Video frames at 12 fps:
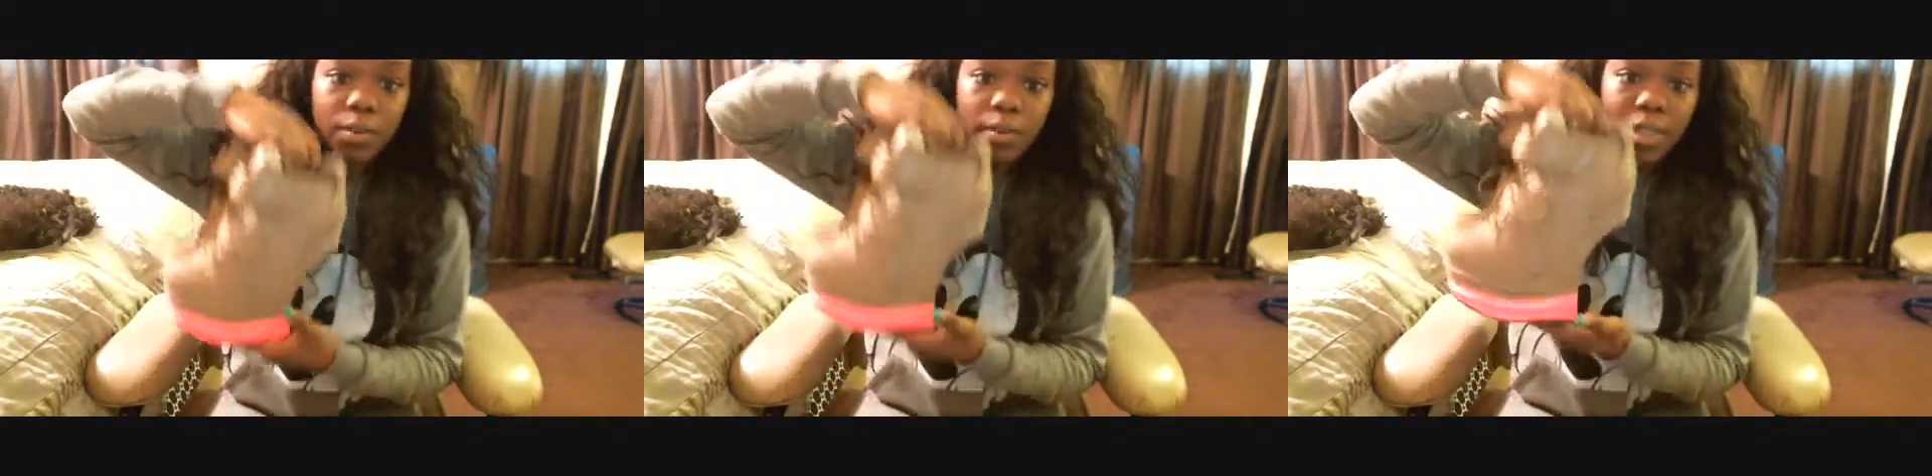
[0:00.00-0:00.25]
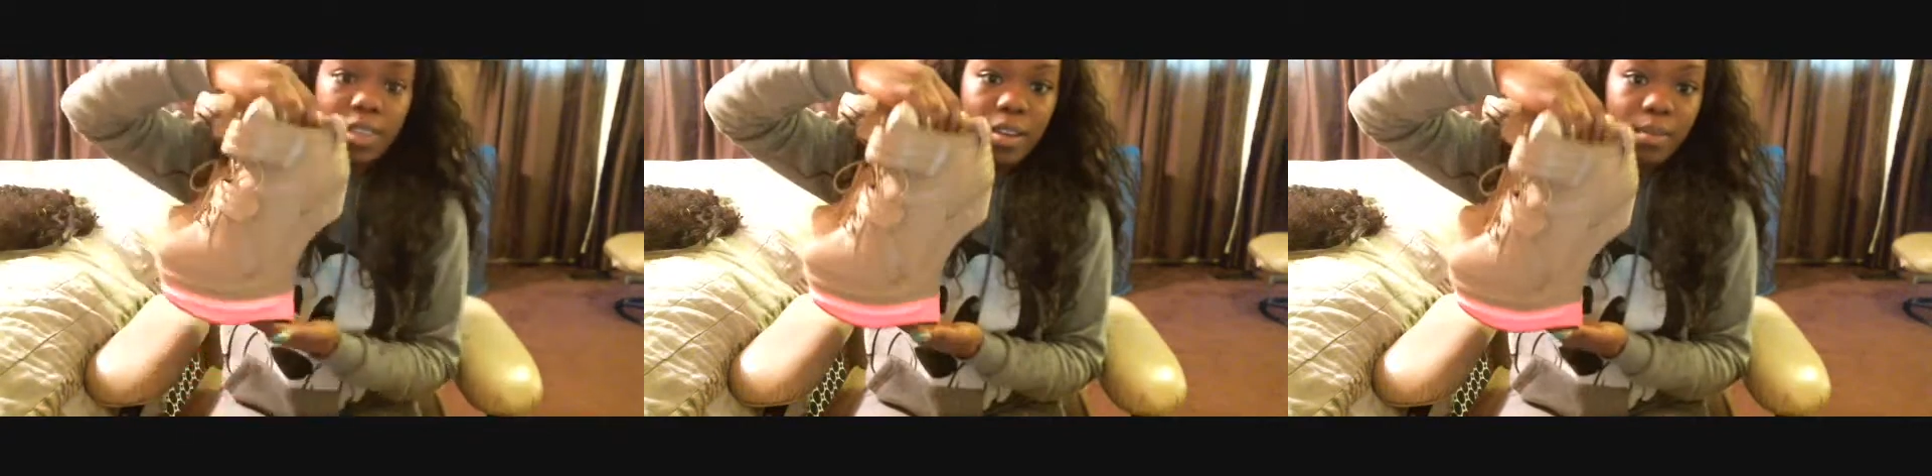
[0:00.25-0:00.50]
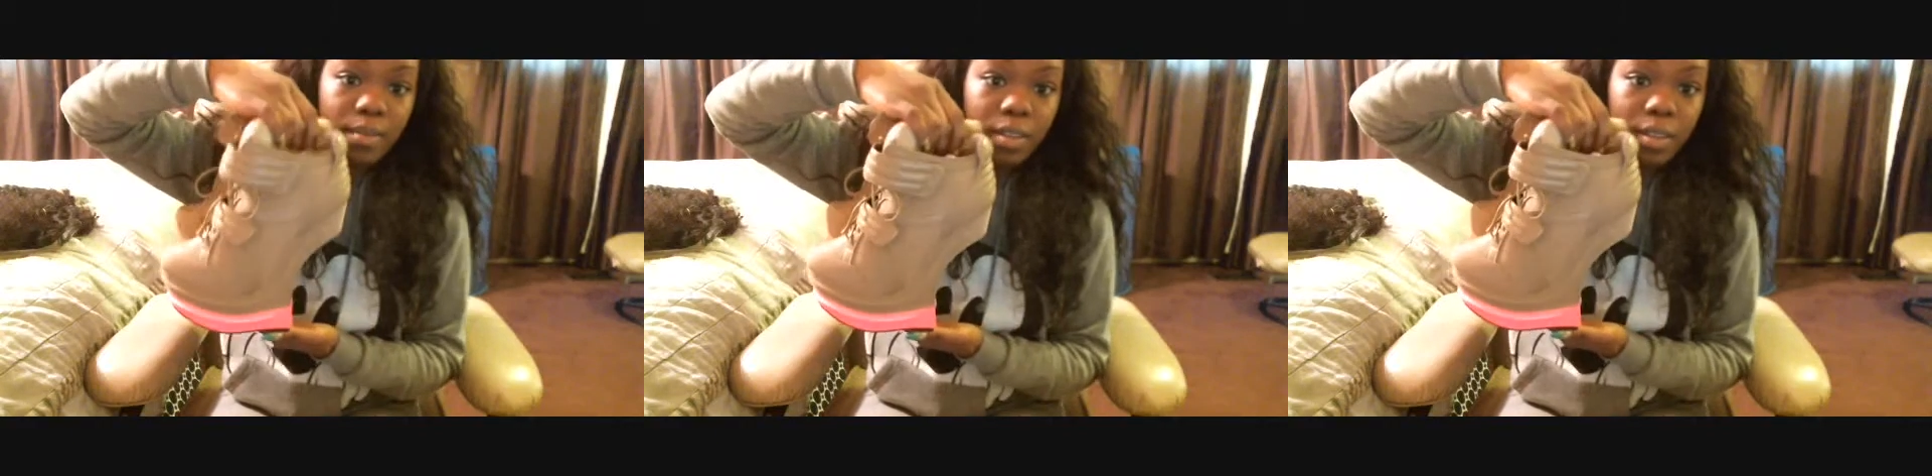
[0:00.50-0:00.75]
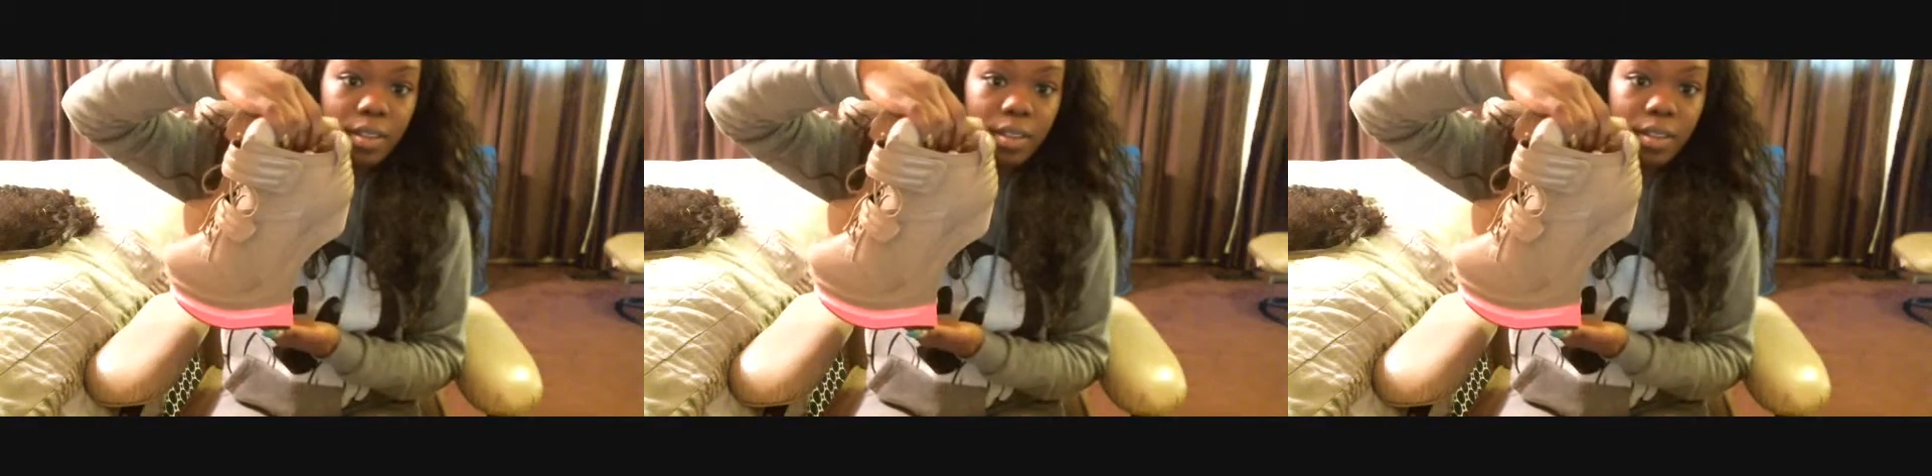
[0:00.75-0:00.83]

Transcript: with them.